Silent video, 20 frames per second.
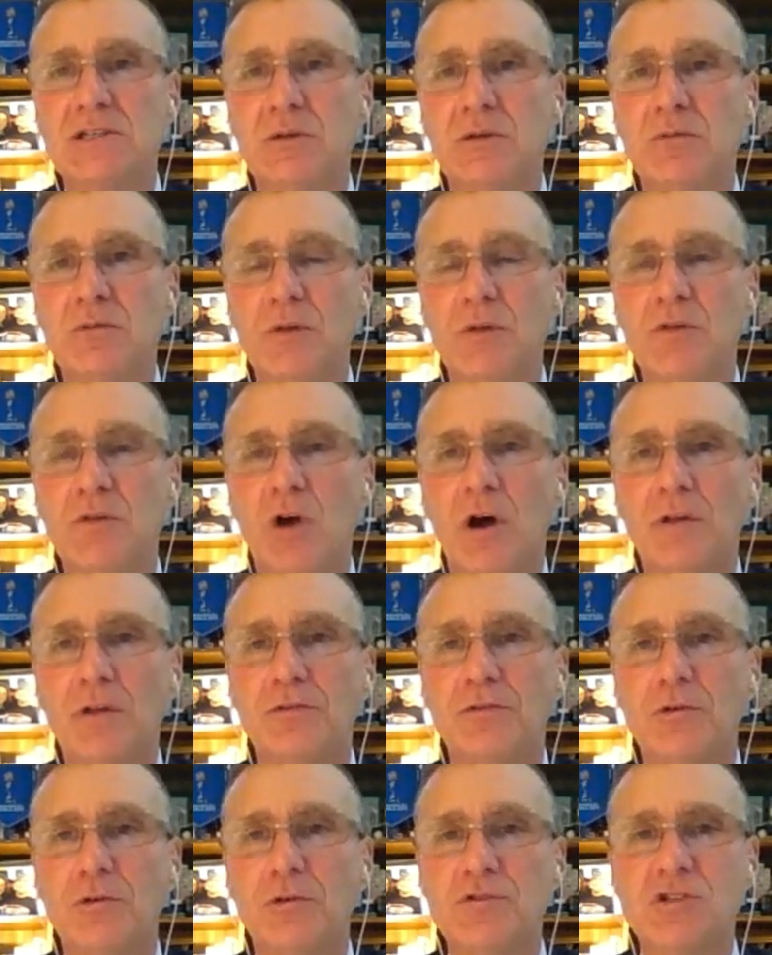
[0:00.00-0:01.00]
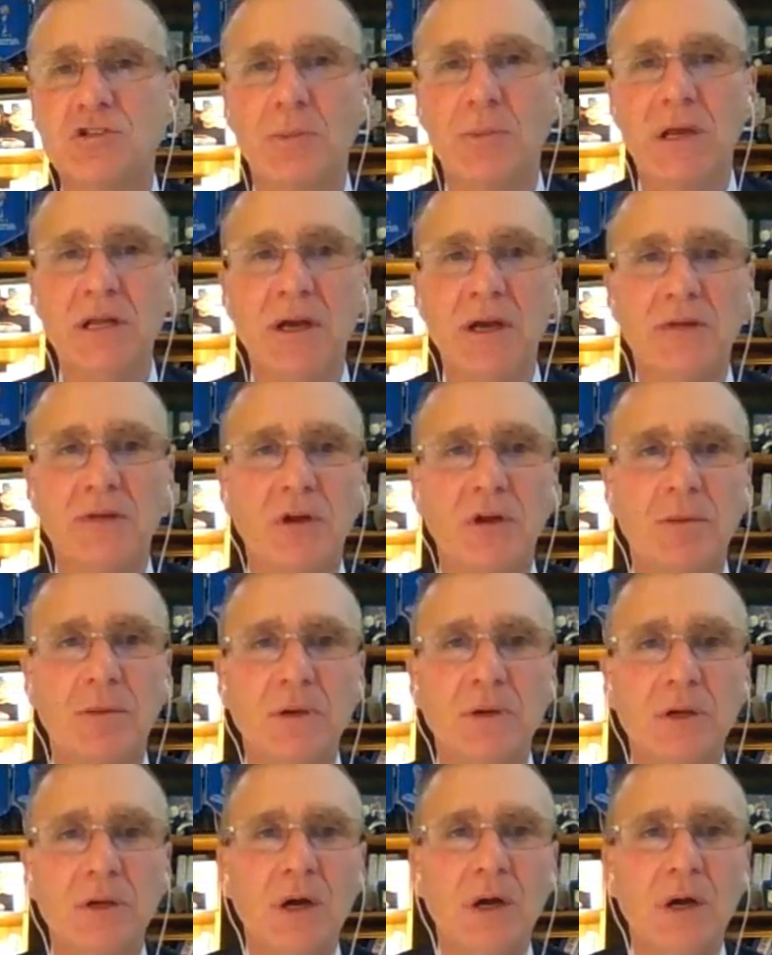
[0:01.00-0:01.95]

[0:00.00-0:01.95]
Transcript: We've gone through so many of them.